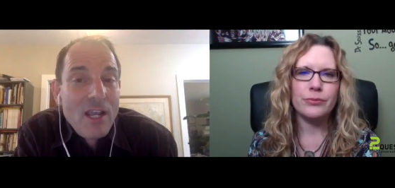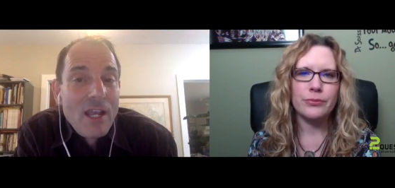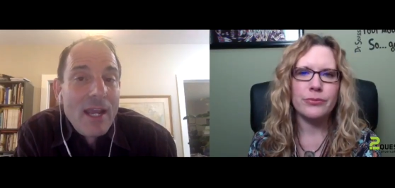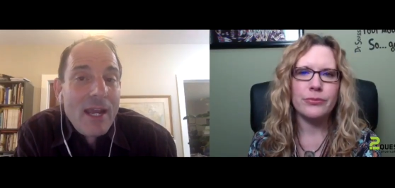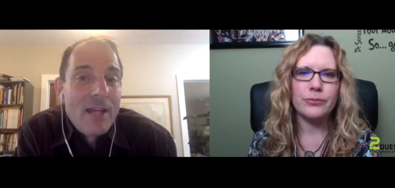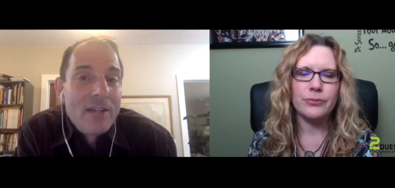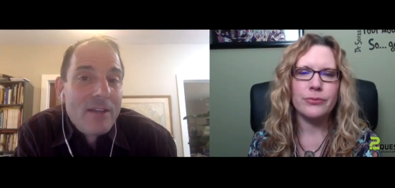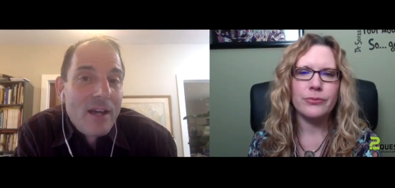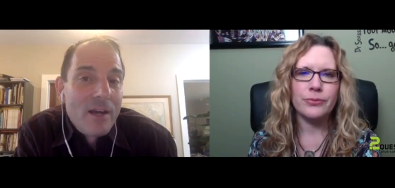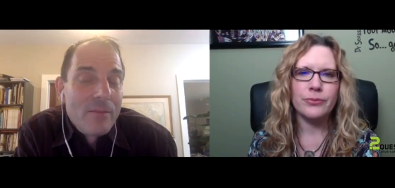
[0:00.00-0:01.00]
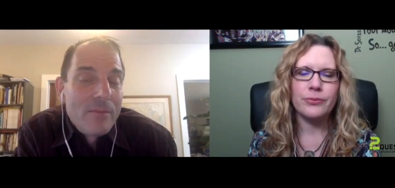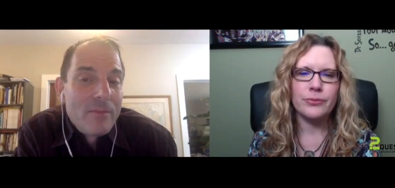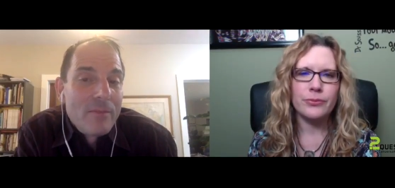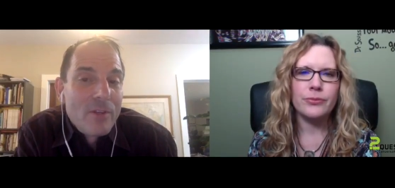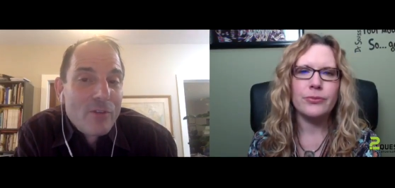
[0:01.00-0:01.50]
Speaker 1: and um,
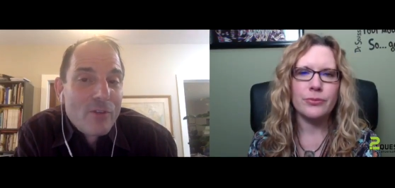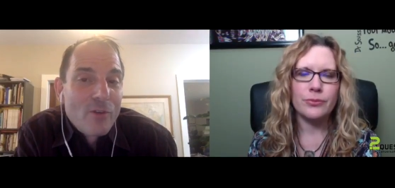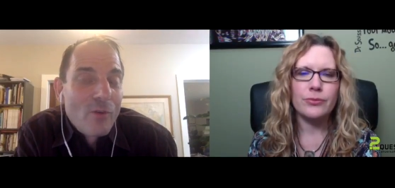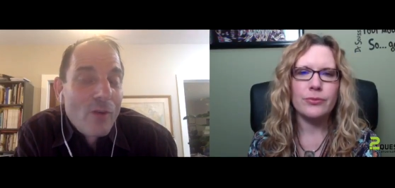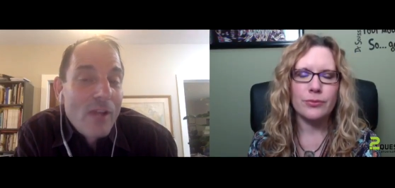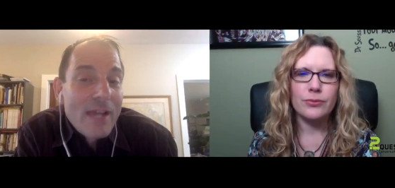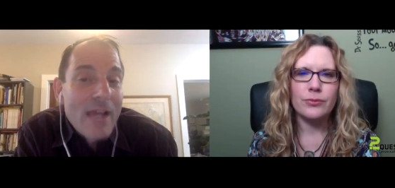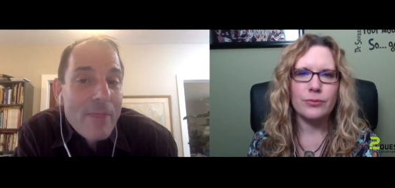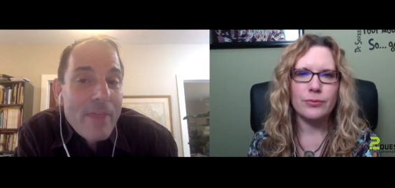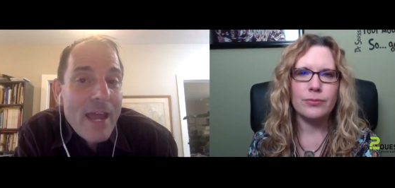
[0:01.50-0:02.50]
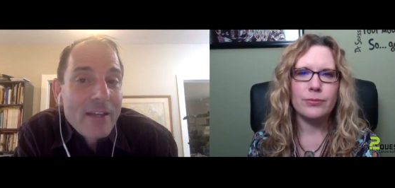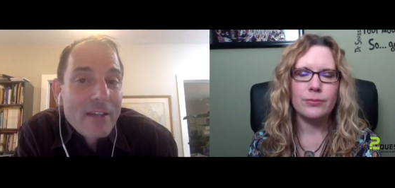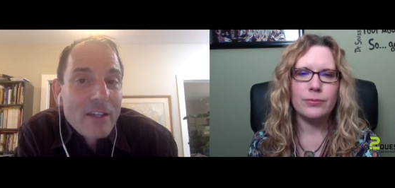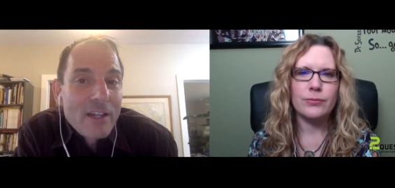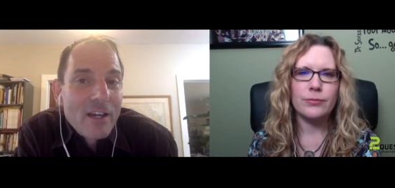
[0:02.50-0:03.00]
you know so well i got that
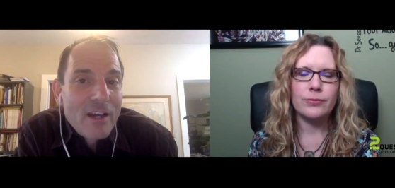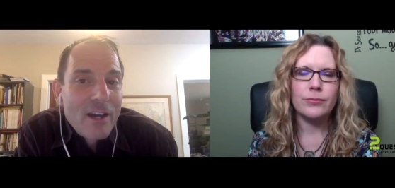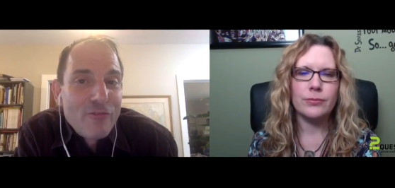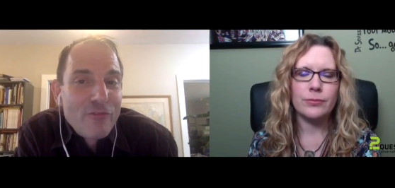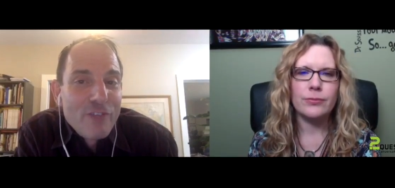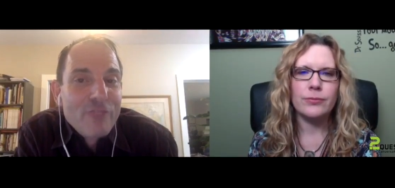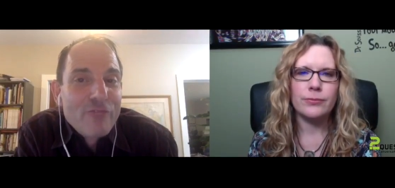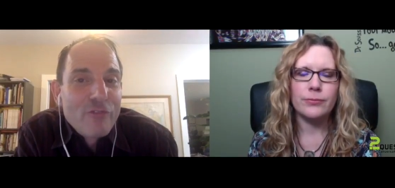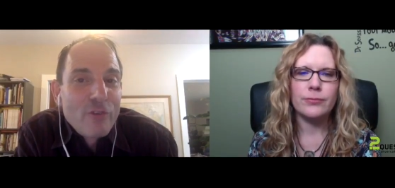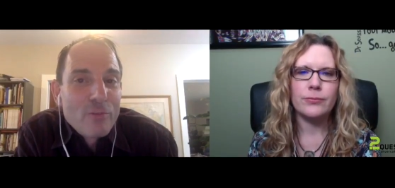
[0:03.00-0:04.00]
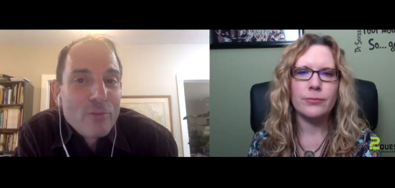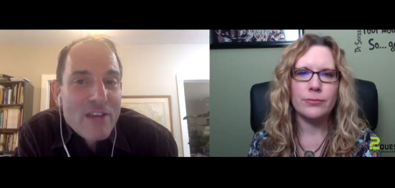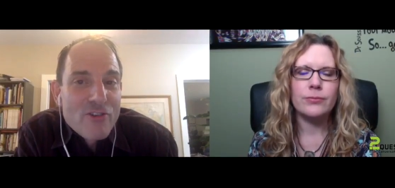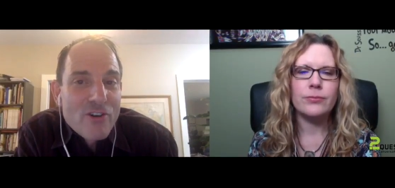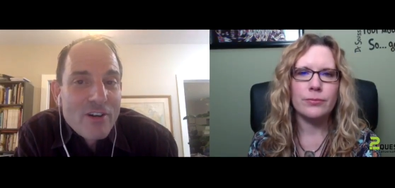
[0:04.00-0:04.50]
in full
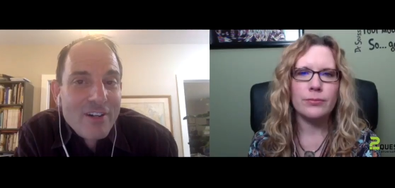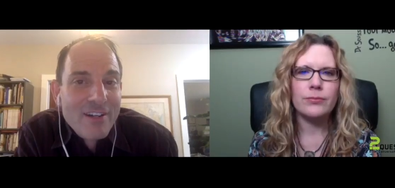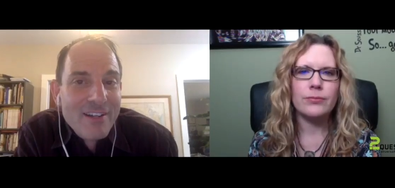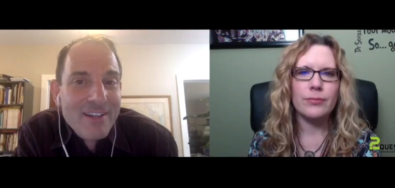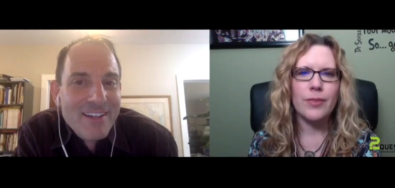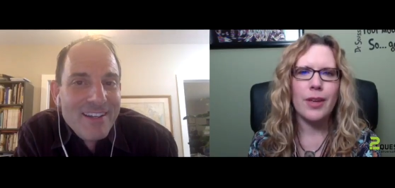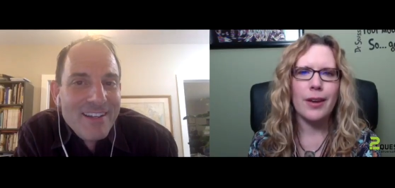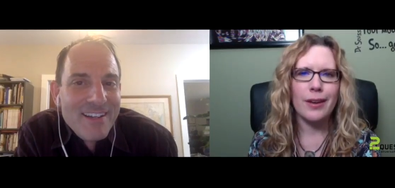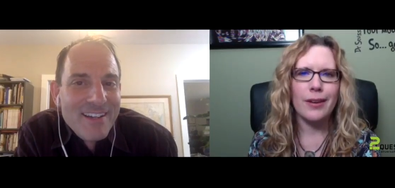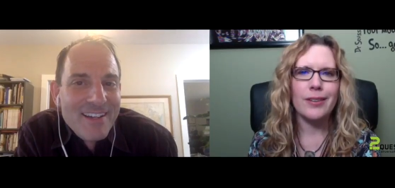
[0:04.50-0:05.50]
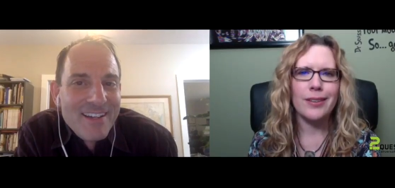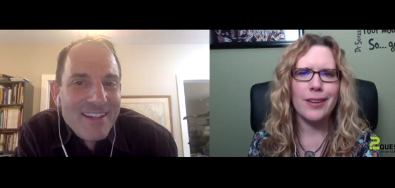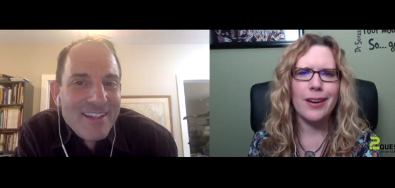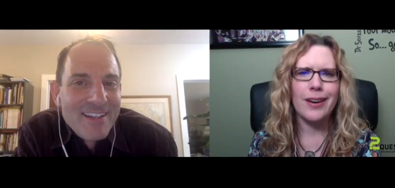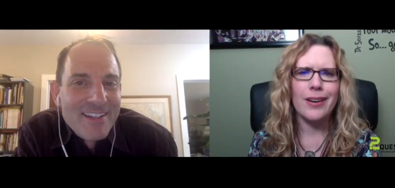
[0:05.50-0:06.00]
measure
Speaker 2: yeah,
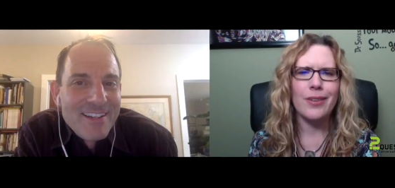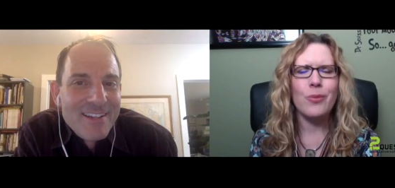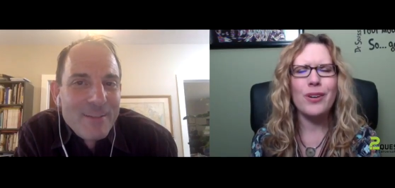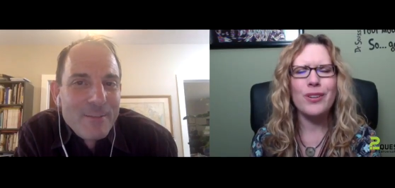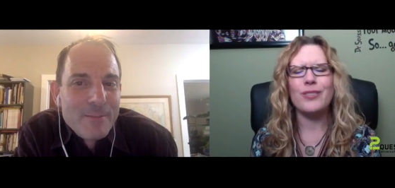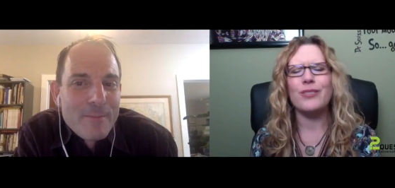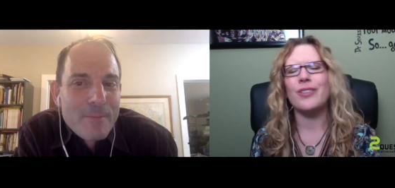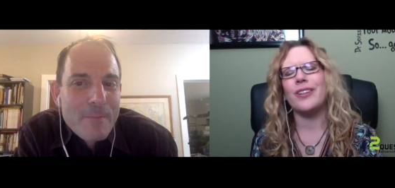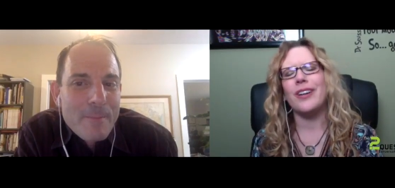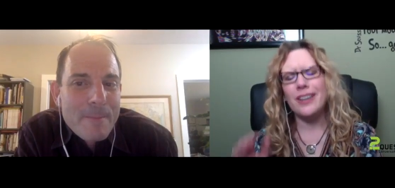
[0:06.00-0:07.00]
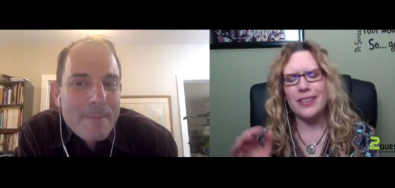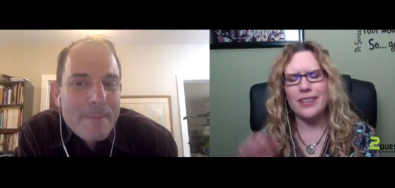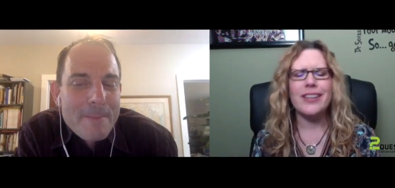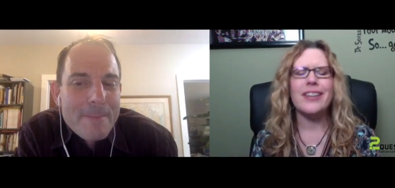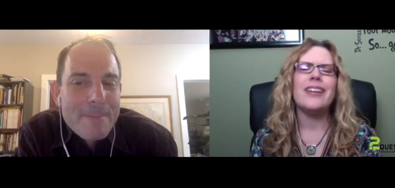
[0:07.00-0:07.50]
yeah, wonderful. Uh,
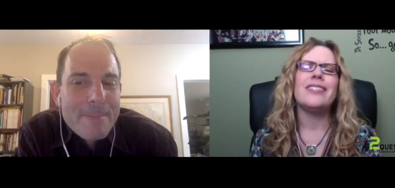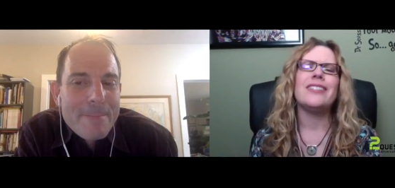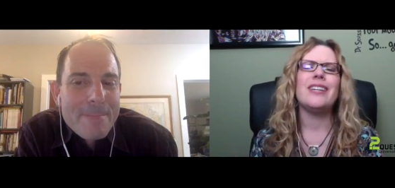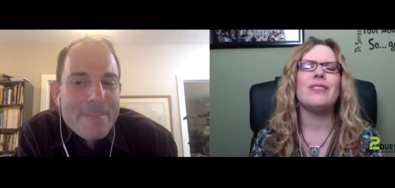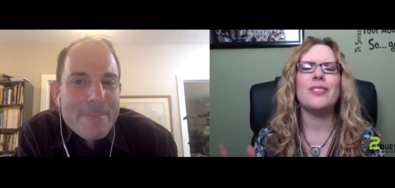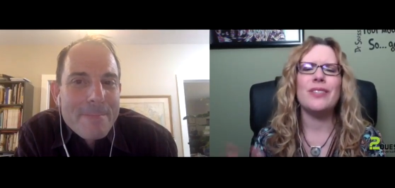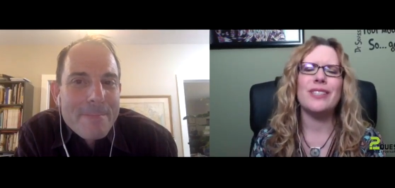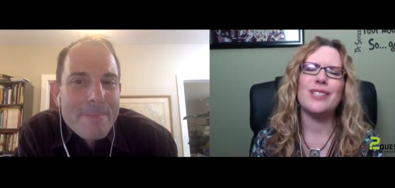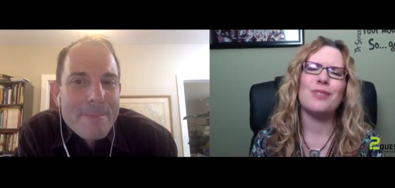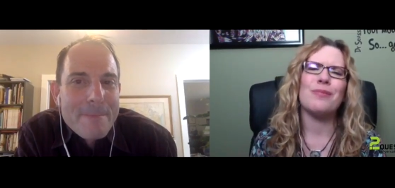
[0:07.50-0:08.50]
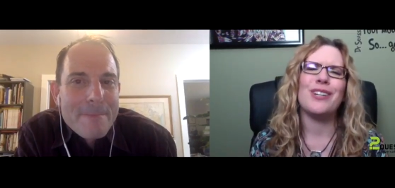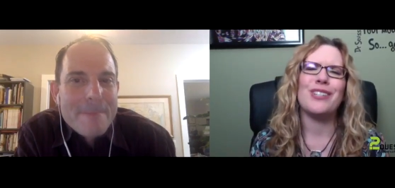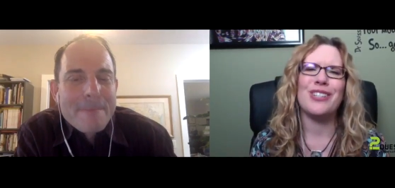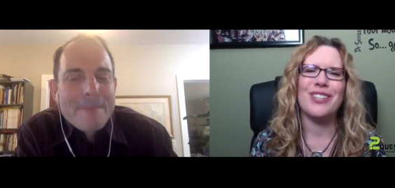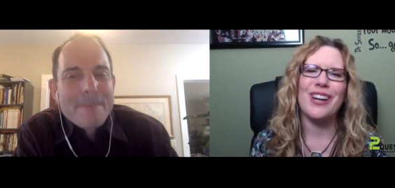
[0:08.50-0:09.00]
Steve, it's always such a
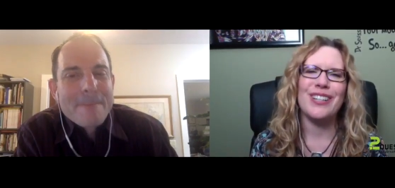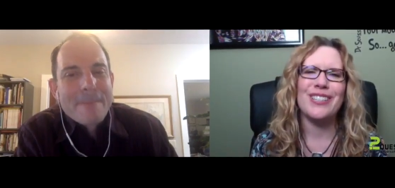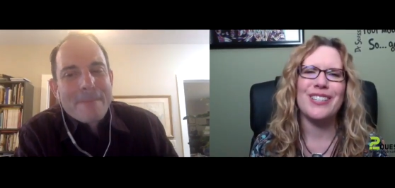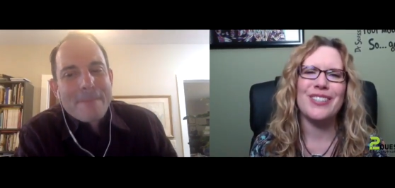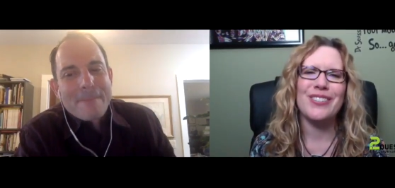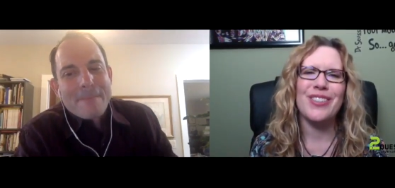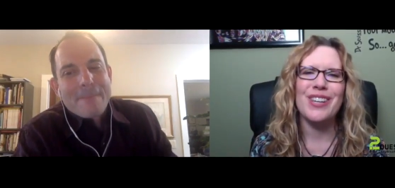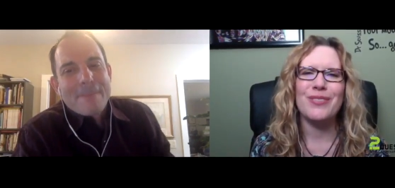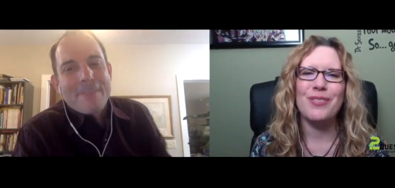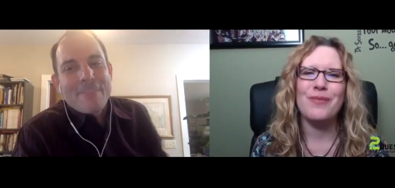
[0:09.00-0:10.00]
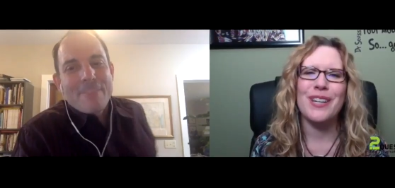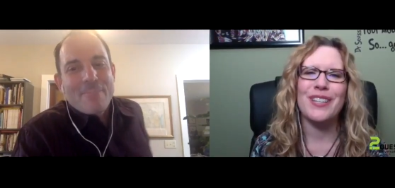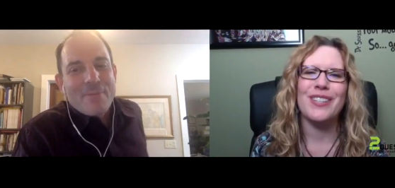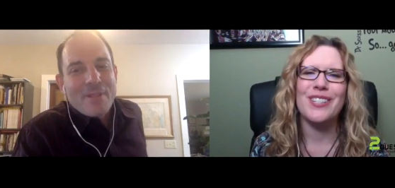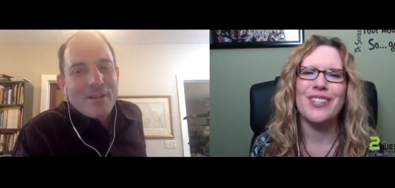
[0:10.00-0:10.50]
pleasure to talk to you. Thanks for being
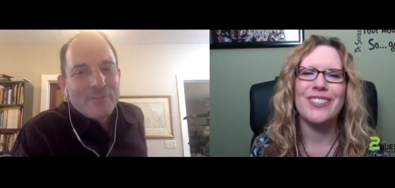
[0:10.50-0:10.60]
on the show